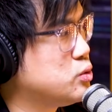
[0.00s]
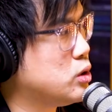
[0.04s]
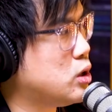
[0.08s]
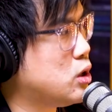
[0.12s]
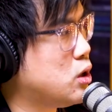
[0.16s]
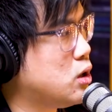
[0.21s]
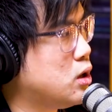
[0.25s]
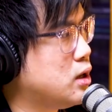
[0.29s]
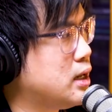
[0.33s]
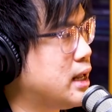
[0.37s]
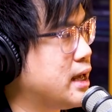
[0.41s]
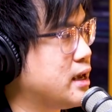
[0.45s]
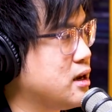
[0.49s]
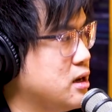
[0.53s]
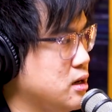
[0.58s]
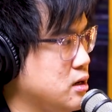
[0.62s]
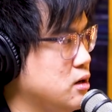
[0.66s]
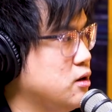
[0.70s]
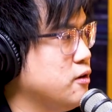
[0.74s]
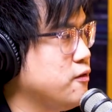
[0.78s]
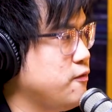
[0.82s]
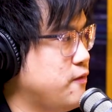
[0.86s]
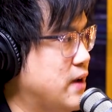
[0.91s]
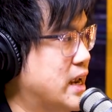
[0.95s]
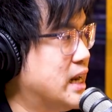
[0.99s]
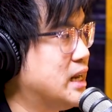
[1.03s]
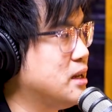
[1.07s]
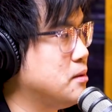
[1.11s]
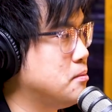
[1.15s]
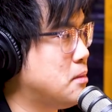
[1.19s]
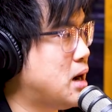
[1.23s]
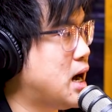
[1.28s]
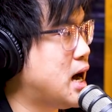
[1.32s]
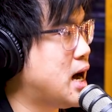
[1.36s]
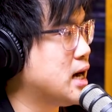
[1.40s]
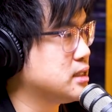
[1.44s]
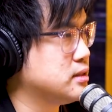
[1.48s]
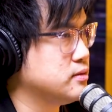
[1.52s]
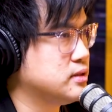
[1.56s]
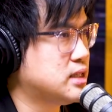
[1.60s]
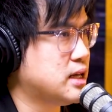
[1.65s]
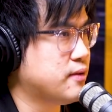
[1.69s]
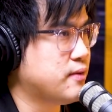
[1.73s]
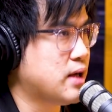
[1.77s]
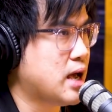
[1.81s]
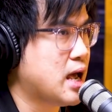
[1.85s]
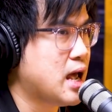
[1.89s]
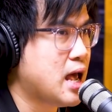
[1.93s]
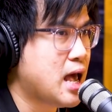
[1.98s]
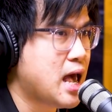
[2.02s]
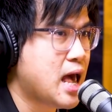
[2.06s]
were all like, faded marks and stuff like that.